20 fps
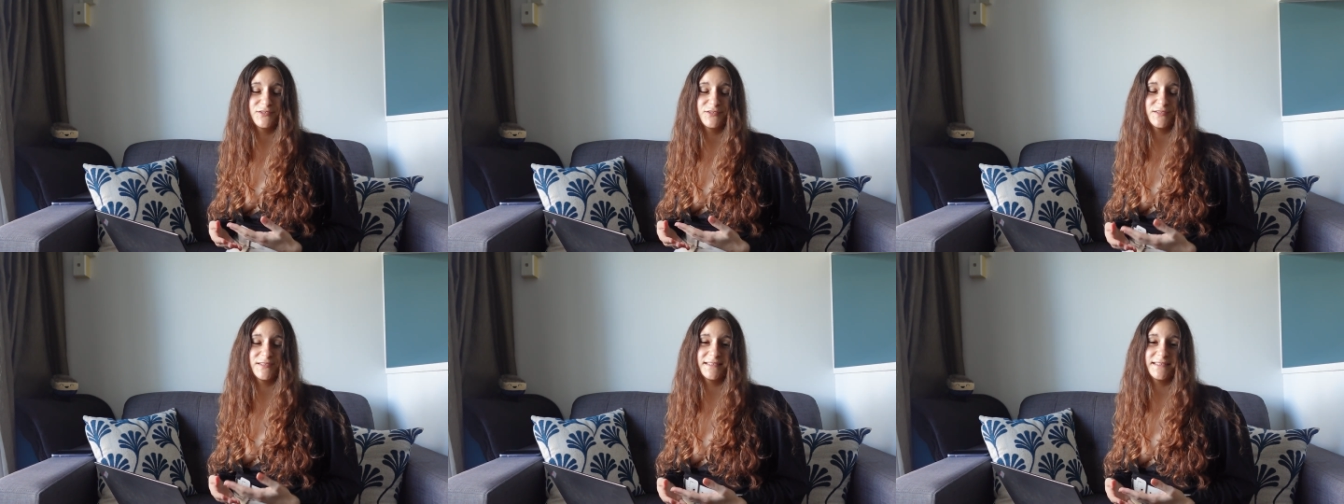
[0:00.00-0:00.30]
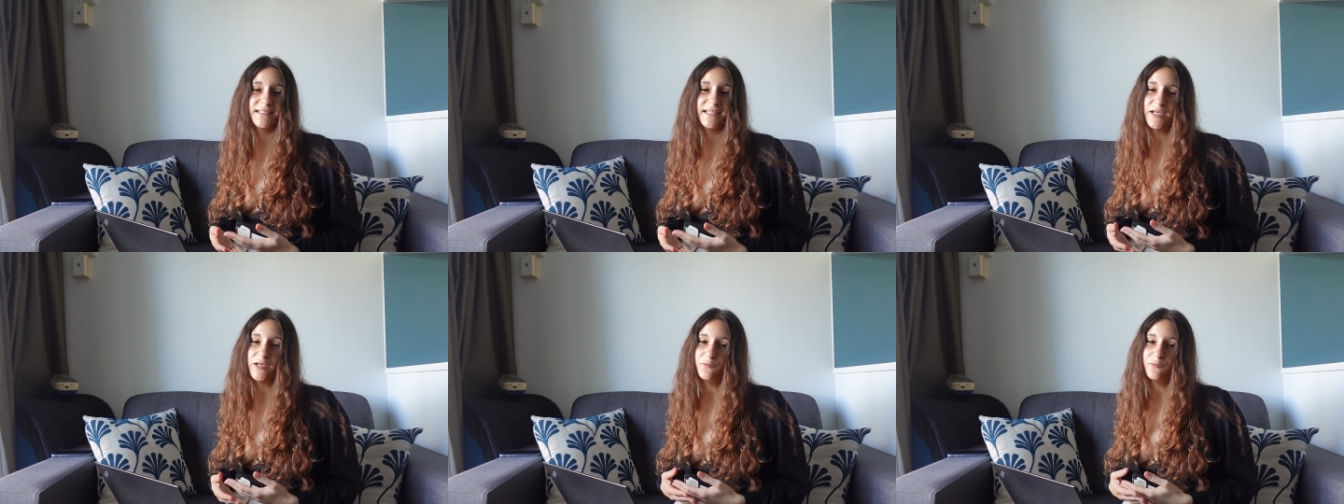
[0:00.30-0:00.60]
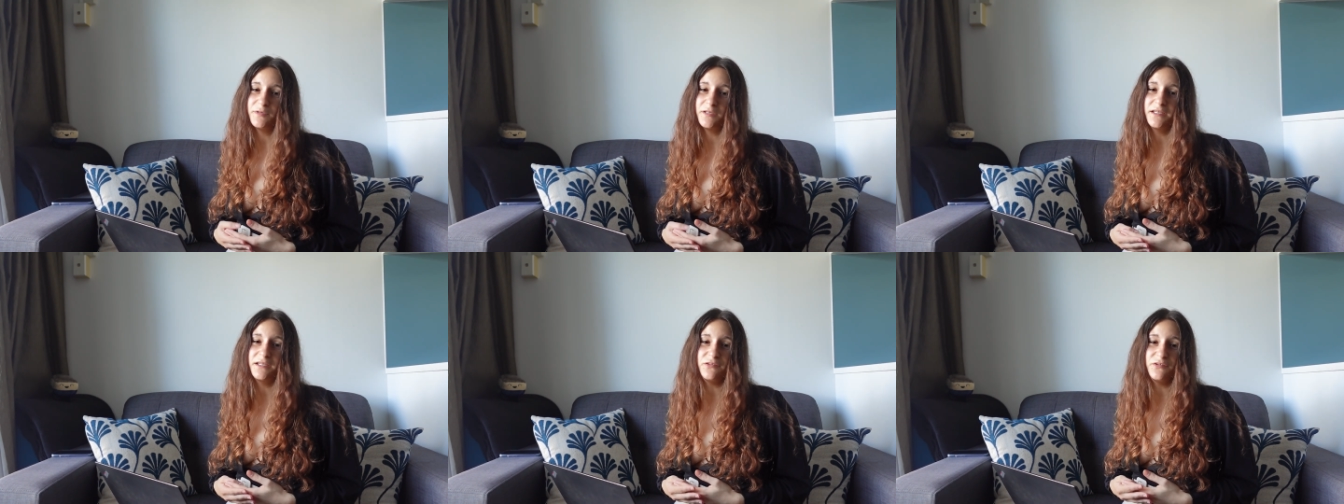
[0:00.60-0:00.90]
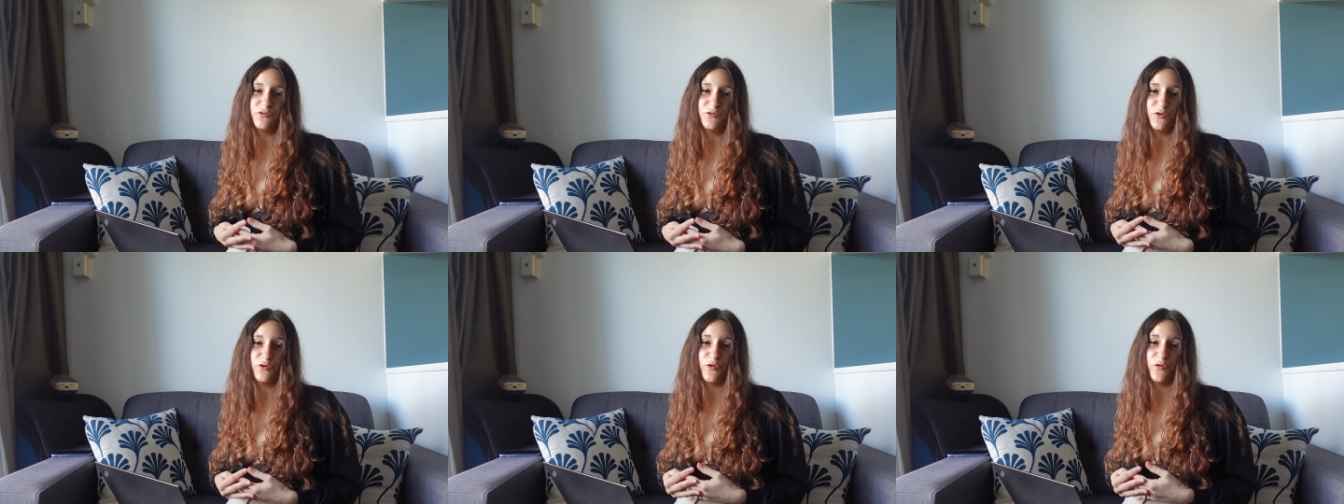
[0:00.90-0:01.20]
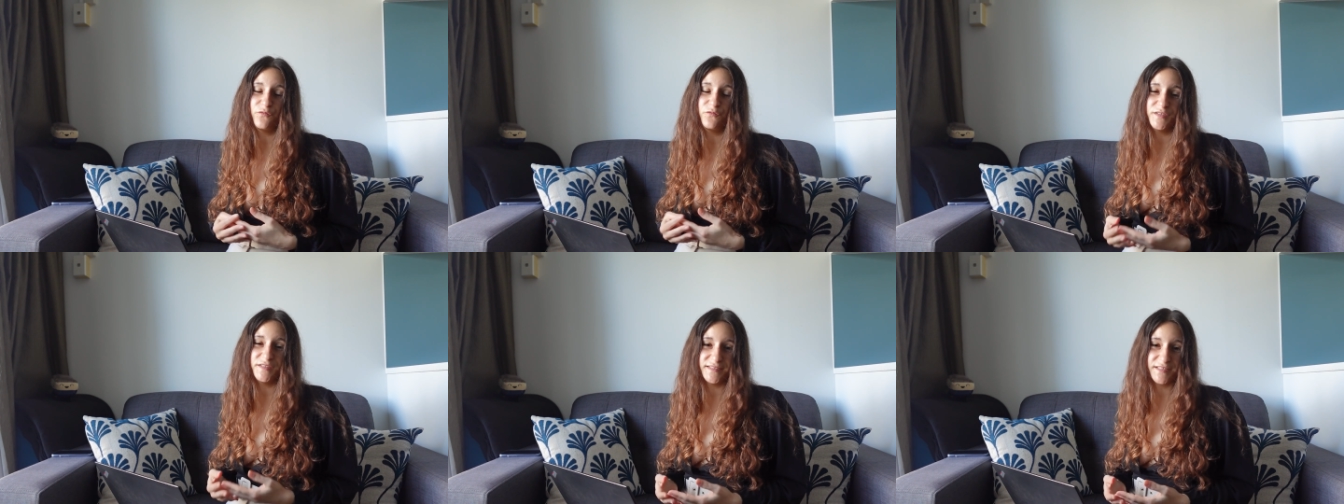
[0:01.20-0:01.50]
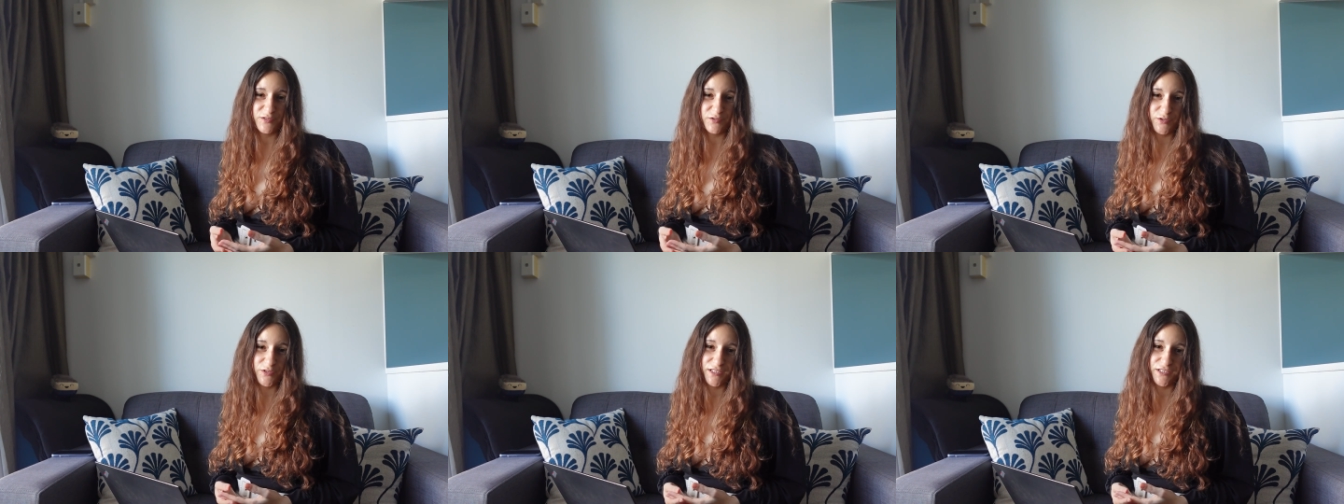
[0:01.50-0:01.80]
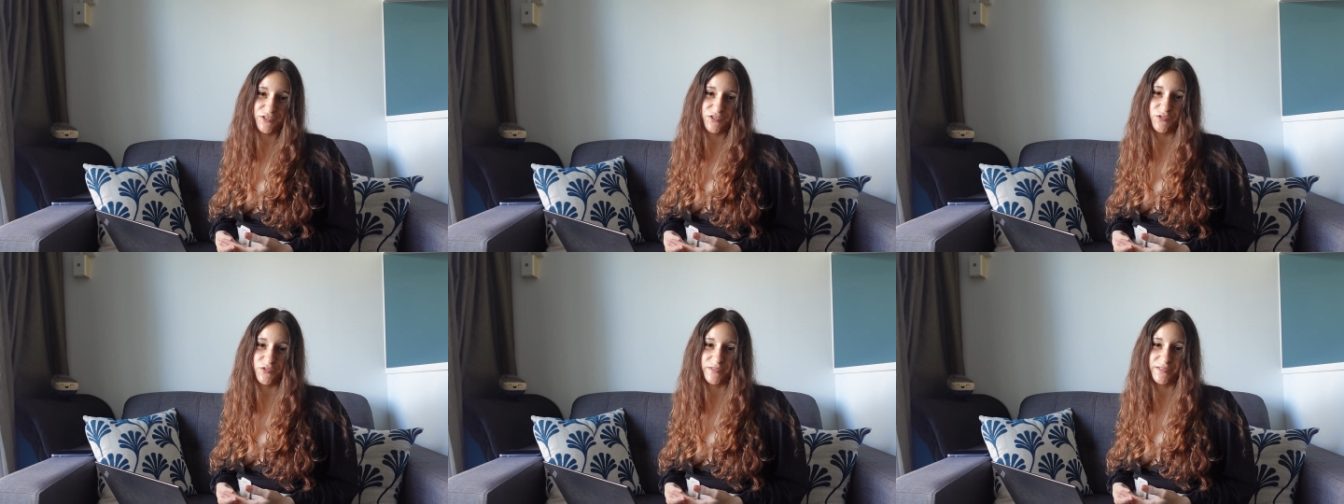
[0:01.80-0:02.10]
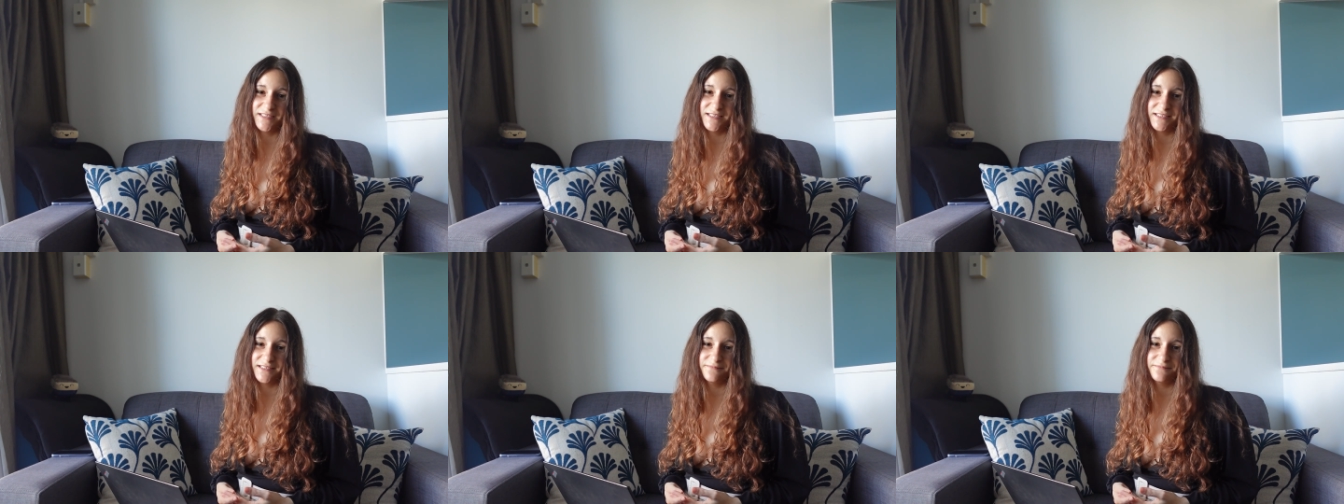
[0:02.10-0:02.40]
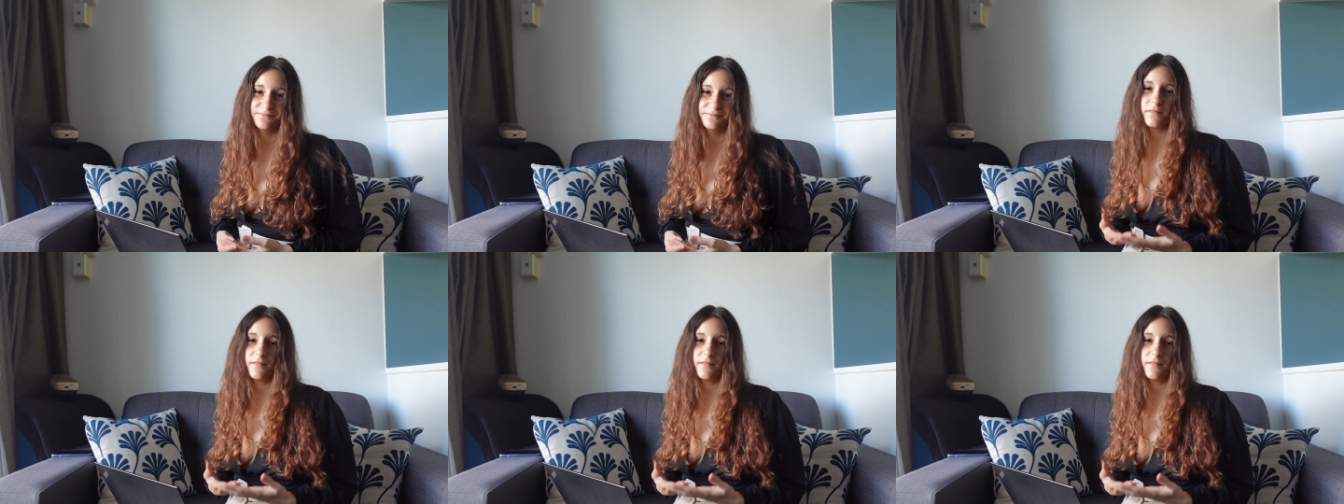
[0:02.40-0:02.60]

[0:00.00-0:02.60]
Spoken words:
to stay within your visa conditions.